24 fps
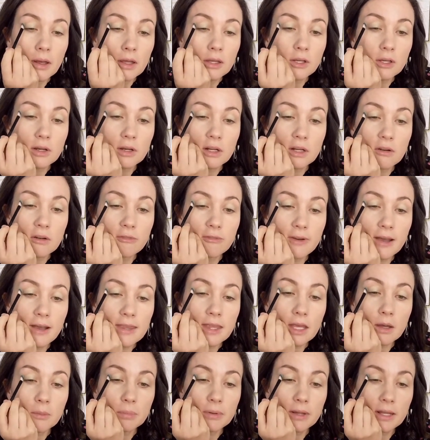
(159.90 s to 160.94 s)
You're going to find
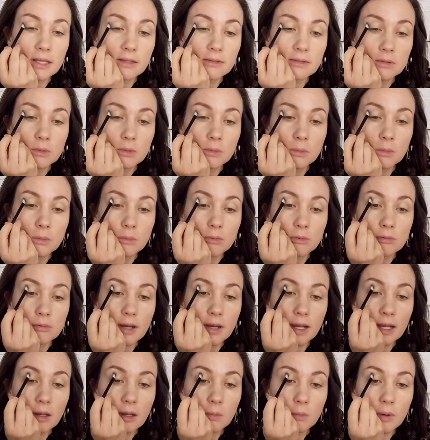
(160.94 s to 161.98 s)
that place
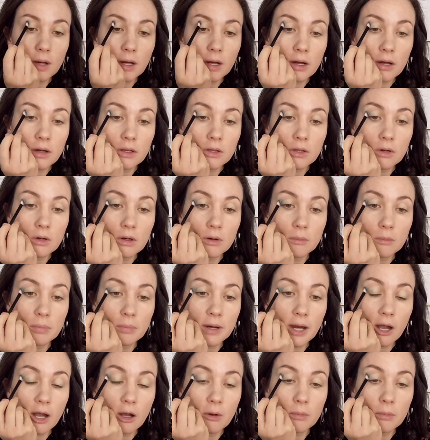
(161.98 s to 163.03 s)
right where your
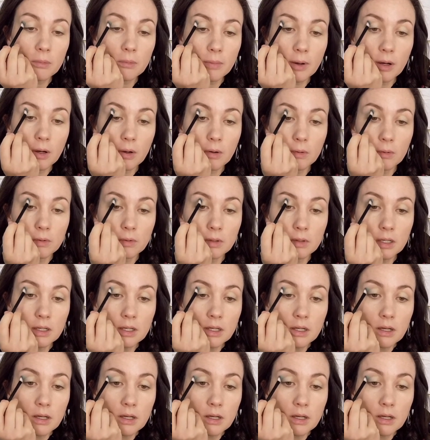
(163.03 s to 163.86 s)
brow bone